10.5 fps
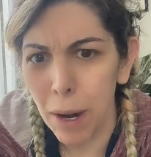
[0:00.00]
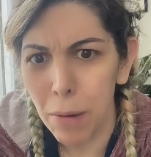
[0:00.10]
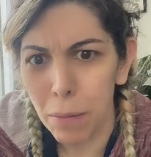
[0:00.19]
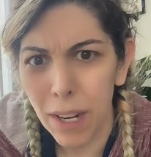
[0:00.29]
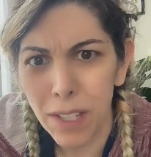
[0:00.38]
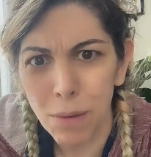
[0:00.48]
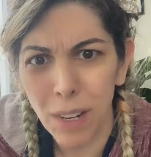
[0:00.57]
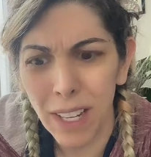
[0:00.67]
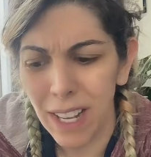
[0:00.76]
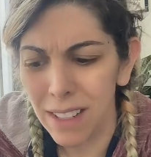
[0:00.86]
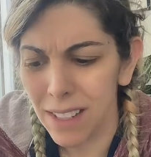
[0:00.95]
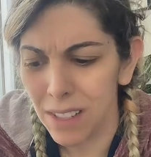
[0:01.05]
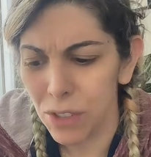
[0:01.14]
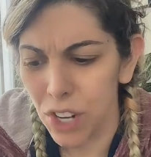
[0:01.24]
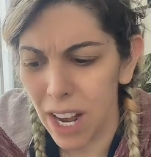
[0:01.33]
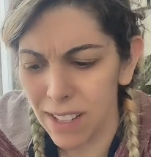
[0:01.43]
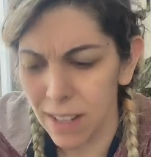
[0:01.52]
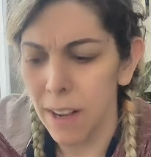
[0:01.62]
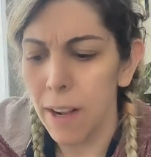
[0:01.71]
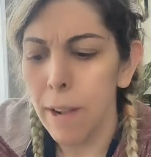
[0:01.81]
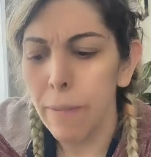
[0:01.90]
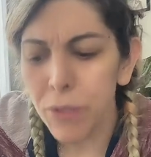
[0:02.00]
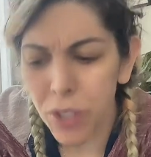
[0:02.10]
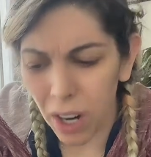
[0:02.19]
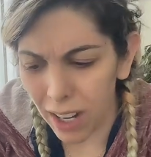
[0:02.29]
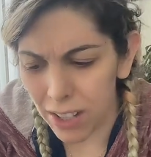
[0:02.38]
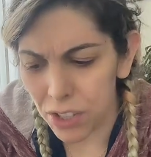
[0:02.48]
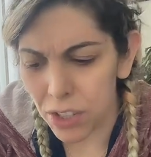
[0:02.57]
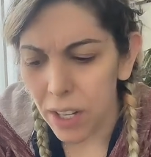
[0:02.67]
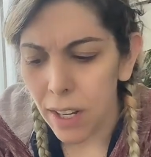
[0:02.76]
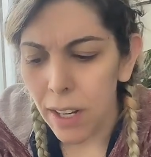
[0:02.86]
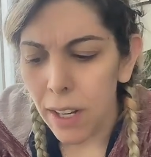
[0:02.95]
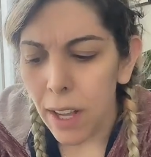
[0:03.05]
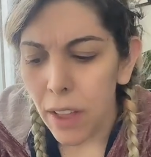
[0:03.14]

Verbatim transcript: and her bare breasts were against his chest. Josh!